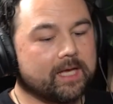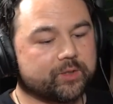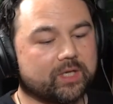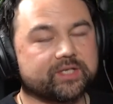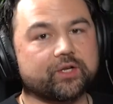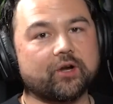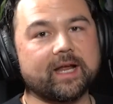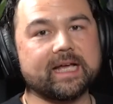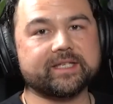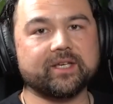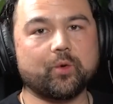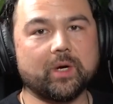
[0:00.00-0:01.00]
So I started
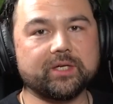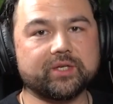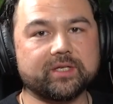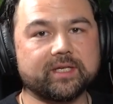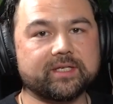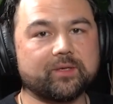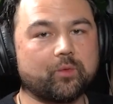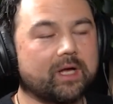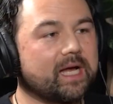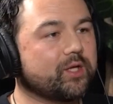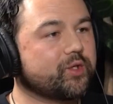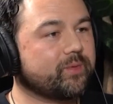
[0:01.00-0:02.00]
asking questions. I said, well,
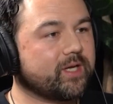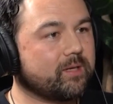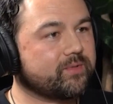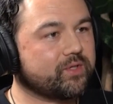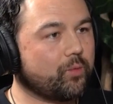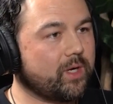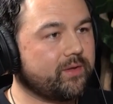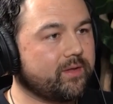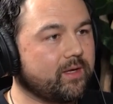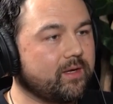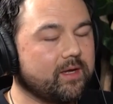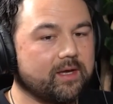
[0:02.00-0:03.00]
how'd you become so
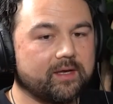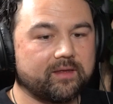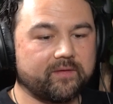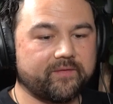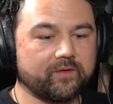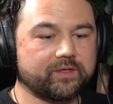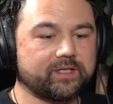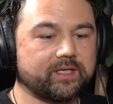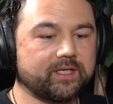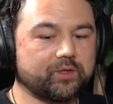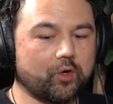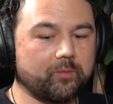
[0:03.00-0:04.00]
wealthy? The first thing
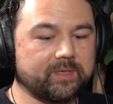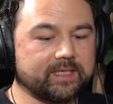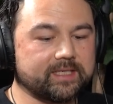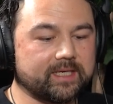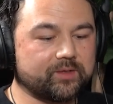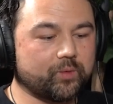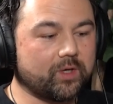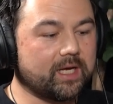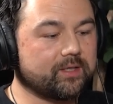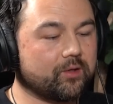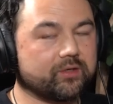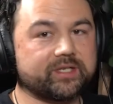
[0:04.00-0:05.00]
he told me, he says, well,
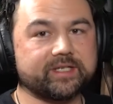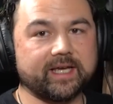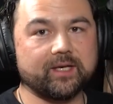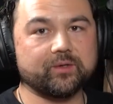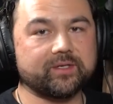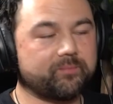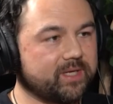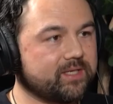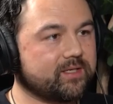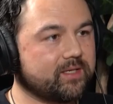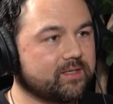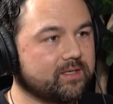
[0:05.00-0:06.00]
I learned sales and
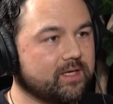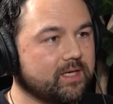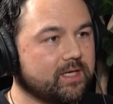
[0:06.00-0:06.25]
business.